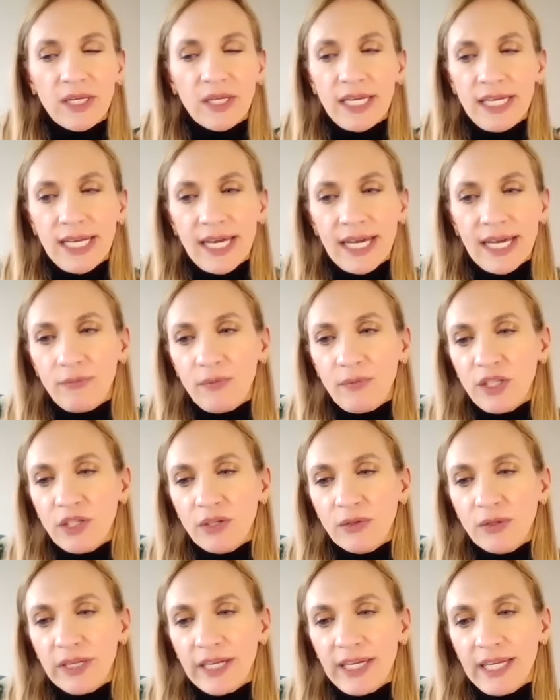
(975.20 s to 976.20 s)
looking at when
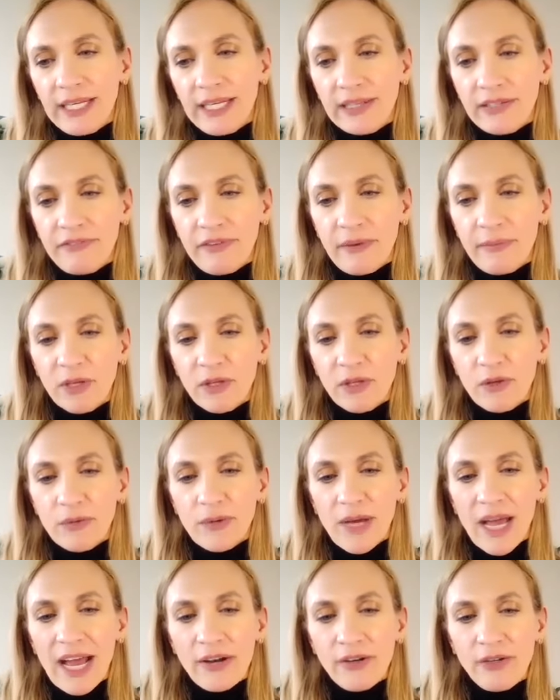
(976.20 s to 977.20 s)
you're looking at the feminine,
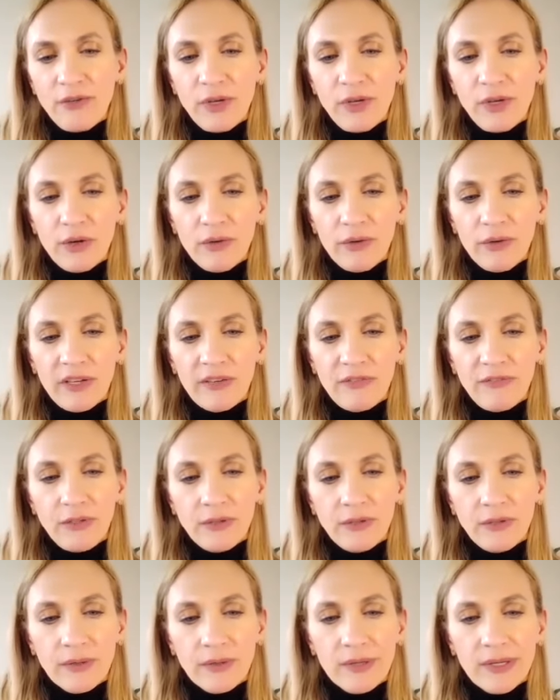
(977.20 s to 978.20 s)
how do you know if
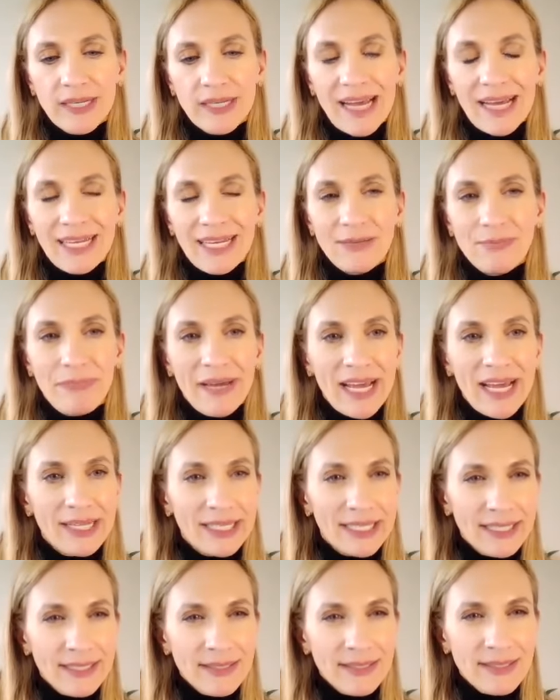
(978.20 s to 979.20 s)
you're not in
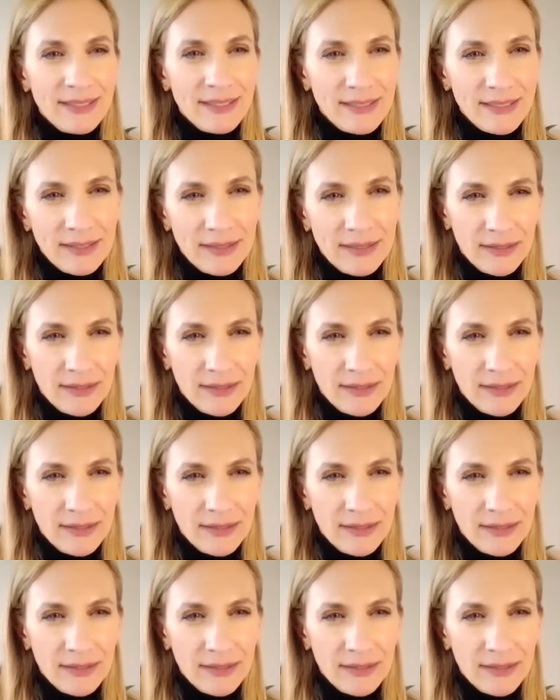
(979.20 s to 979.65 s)
balance?